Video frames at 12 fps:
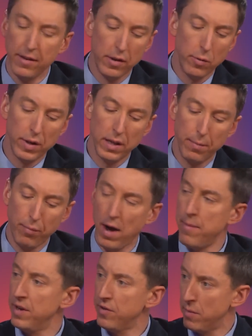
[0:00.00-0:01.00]
ask you, when the
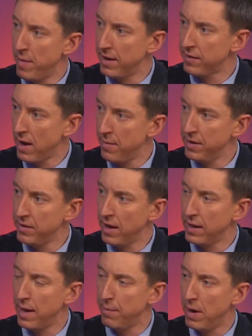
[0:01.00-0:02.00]
prime minister makes comments
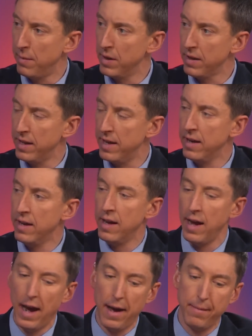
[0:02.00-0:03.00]
like that publicly,
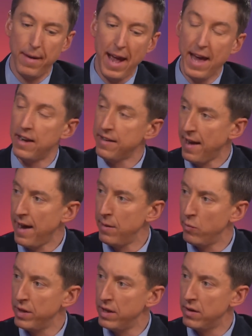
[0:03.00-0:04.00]
um, at a
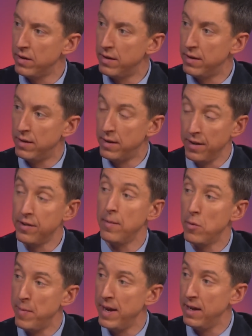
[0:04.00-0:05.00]
time when there does
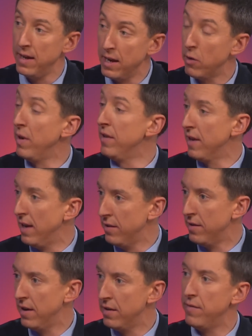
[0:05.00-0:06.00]
seem to be increasing
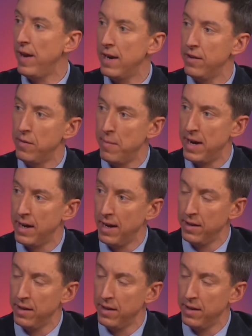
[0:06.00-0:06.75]
incidents of anti-Semitic